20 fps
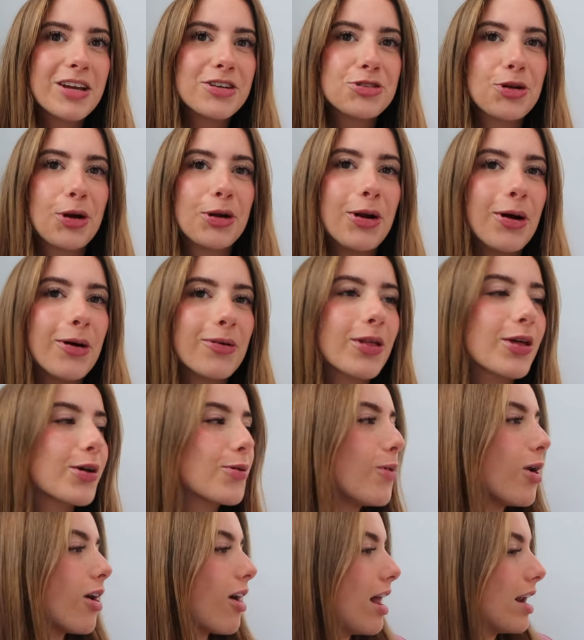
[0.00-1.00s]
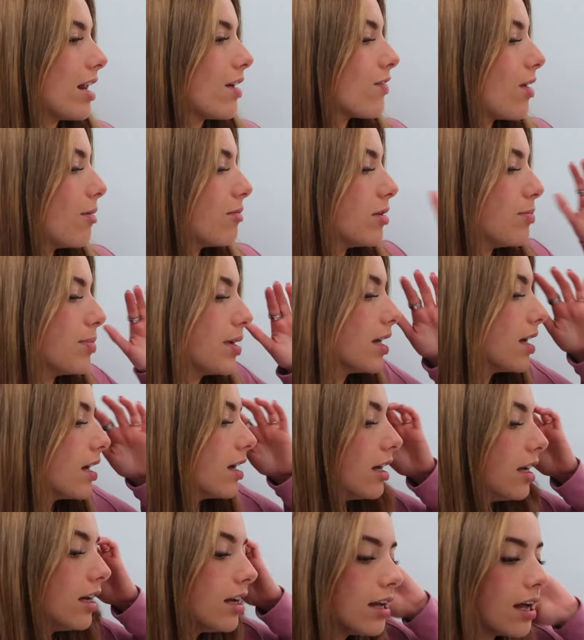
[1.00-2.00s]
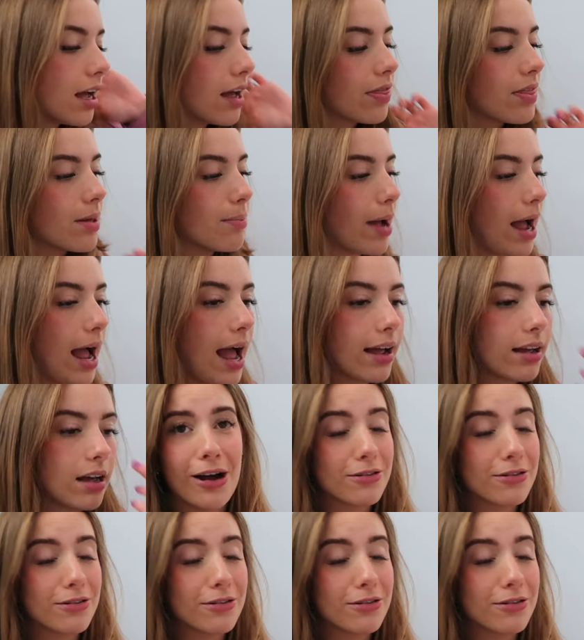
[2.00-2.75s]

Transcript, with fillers: So I don't like want any of them to be in the back.